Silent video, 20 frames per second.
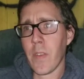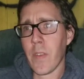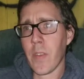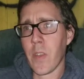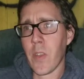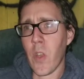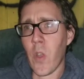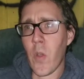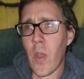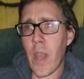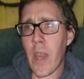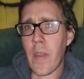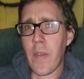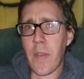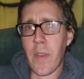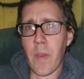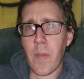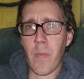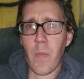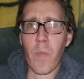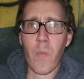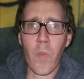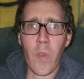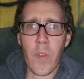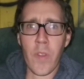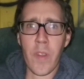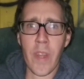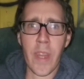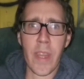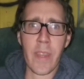go at them with
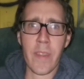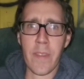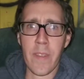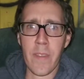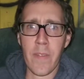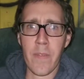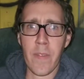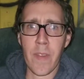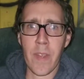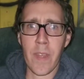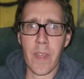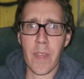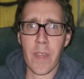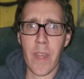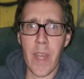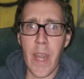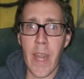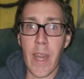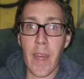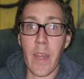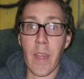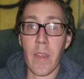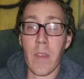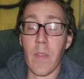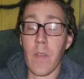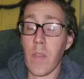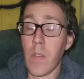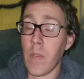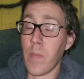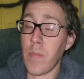negativity, and
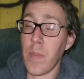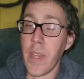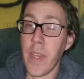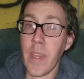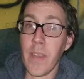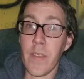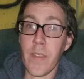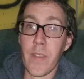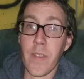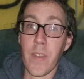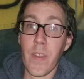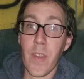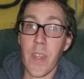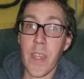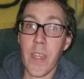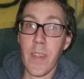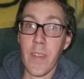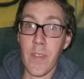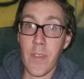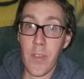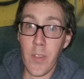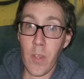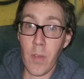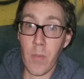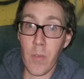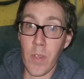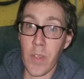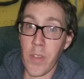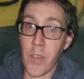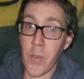be as clean and
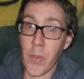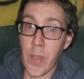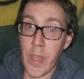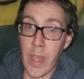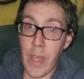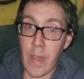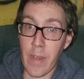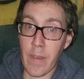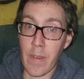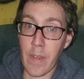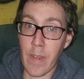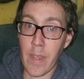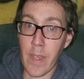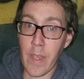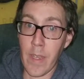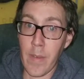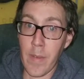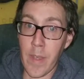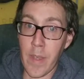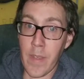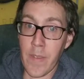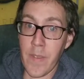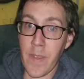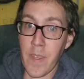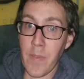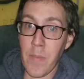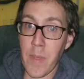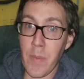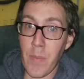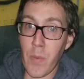sober as you can, because these
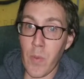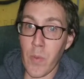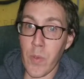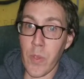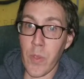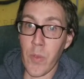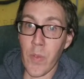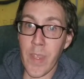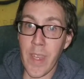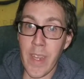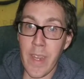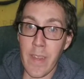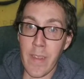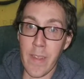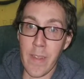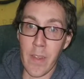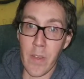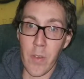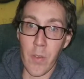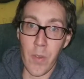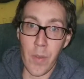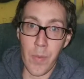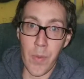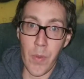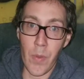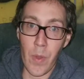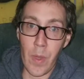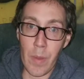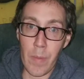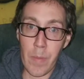people will use anything to trip
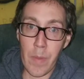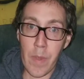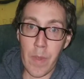you up.